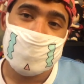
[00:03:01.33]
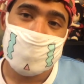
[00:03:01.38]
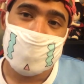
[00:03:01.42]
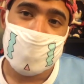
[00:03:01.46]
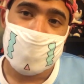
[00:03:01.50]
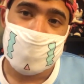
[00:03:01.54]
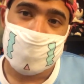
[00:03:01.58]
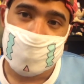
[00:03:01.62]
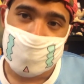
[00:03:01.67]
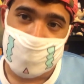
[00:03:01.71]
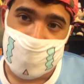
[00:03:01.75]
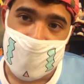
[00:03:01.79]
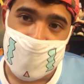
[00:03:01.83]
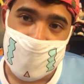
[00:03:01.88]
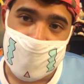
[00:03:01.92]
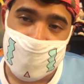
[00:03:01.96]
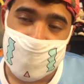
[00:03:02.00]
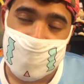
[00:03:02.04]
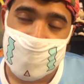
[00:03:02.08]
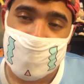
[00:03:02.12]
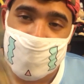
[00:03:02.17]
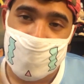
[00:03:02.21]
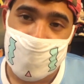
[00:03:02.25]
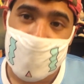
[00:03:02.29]
more
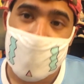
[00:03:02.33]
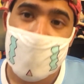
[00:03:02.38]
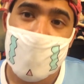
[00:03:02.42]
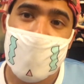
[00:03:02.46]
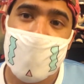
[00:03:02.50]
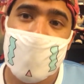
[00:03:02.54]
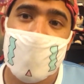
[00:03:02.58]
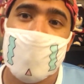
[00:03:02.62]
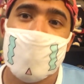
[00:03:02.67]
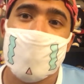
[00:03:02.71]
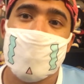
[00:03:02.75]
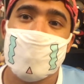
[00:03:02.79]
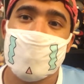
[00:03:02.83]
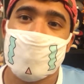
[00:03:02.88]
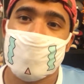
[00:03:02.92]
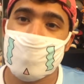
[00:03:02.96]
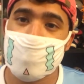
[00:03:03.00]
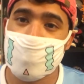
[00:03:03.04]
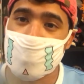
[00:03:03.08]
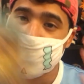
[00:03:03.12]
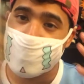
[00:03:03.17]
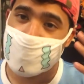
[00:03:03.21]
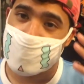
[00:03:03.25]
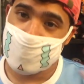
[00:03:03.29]
rare they are, the
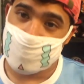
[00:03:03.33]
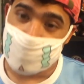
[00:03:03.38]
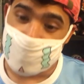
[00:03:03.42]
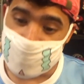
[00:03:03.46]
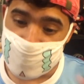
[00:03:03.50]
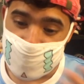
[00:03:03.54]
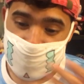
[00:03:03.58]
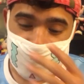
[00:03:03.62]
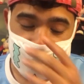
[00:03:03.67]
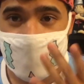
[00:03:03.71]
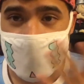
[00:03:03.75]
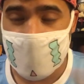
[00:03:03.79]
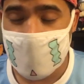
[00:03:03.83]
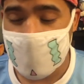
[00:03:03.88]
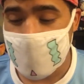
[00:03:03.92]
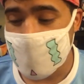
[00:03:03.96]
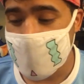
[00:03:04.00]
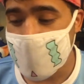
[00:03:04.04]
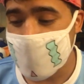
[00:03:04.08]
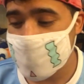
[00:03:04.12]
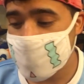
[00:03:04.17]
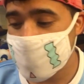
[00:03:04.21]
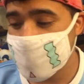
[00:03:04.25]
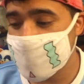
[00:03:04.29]
more expensive they
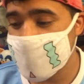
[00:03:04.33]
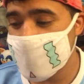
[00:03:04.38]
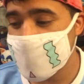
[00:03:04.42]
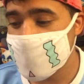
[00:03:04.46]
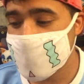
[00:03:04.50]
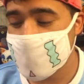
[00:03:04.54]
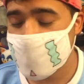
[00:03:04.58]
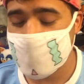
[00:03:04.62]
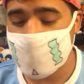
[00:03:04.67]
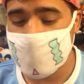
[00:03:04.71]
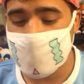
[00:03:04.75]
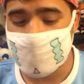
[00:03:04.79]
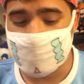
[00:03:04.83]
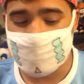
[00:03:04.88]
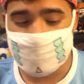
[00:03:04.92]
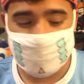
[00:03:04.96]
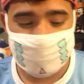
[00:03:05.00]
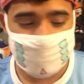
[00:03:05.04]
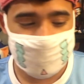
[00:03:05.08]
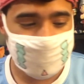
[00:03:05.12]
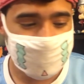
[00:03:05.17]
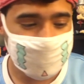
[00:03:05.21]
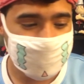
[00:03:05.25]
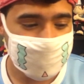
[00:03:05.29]
come out to be. So
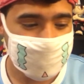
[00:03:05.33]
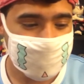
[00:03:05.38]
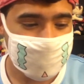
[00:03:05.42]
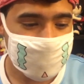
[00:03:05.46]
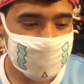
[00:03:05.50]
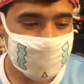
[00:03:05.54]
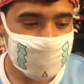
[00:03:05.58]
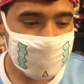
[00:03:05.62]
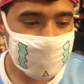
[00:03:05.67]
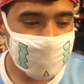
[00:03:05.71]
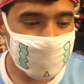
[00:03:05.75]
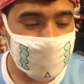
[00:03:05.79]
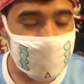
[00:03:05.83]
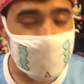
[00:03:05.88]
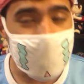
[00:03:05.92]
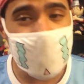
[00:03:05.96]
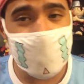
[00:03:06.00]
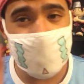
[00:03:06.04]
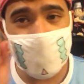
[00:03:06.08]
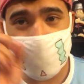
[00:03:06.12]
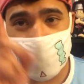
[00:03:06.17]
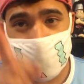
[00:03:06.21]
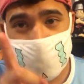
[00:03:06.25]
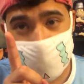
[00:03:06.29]

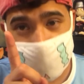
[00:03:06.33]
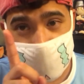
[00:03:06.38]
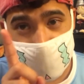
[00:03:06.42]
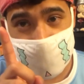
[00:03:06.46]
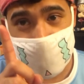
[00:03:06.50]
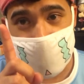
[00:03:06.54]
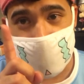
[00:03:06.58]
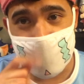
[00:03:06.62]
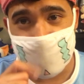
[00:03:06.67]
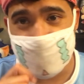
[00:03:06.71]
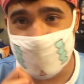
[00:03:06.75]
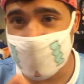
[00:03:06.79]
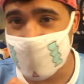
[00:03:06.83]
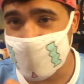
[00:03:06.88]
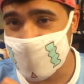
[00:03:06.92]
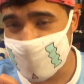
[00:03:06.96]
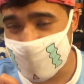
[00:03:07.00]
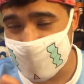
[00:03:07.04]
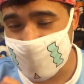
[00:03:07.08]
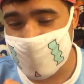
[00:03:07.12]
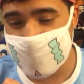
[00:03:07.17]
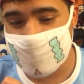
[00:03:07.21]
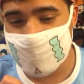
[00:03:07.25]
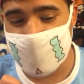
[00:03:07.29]
there was one card that I
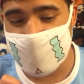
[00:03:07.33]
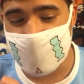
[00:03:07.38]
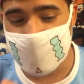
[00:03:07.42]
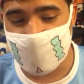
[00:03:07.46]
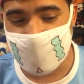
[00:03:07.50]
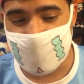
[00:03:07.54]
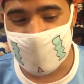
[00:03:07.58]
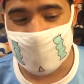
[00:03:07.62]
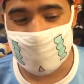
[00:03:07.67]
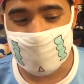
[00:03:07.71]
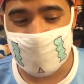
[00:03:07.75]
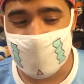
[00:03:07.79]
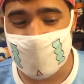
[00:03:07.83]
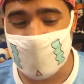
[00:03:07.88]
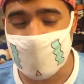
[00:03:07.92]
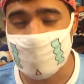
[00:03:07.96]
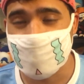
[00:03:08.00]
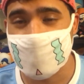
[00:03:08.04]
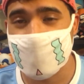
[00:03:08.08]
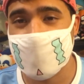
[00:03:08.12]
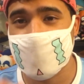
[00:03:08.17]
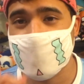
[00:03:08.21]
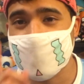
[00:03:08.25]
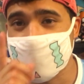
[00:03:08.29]
did spend a lot of money on
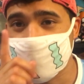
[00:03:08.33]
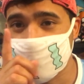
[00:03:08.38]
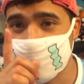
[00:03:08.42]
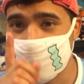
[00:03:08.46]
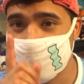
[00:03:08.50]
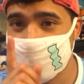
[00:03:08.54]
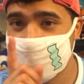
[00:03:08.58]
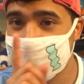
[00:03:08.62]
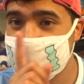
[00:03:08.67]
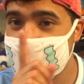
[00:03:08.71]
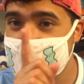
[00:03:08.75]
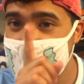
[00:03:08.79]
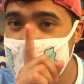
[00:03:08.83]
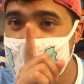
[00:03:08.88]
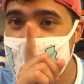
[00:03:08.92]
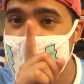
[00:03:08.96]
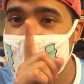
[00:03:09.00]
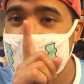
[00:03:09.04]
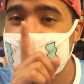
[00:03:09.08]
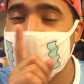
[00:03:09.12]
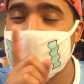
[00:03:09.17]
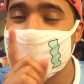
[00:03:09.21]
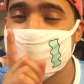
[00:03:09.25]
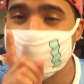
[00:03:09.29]
because I was
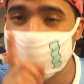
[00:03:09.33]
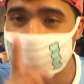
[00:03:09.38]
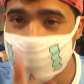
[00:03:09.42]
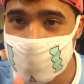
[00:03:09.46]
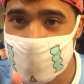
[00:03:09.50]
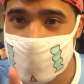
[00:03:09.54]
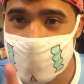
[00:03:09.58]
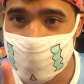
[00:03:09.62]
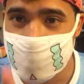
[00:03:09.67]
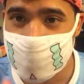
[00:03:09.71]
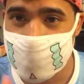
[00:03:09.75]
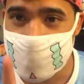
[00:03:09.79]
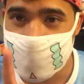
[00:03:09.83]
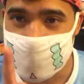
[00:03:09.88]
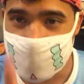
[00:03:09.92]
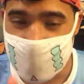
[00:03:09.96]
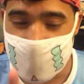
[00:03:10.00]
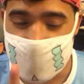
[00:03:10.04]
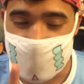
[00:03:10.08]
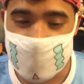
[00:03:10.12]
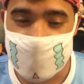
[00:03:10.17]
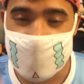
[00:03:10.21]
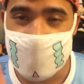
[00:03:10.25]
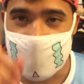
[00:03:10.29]
I really, really
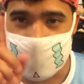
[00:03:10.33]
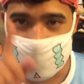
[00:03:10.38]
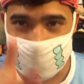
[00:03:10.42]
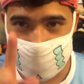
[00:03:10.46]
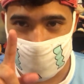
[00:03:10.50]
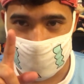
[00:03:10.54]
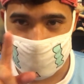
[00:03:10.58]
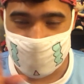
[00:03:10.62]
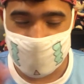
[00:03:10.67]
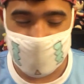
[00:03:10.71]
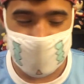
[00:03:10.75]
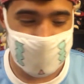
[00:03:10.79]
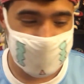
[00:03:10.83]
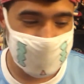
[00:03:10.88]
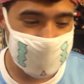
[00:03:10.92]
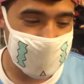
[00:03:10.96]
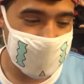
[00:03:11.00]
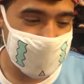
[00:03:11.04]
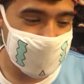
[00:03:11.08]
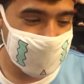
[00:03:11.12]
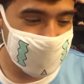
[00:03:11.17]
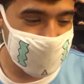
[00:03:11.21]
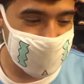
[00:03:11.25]
wanted it, and I'll show you guys that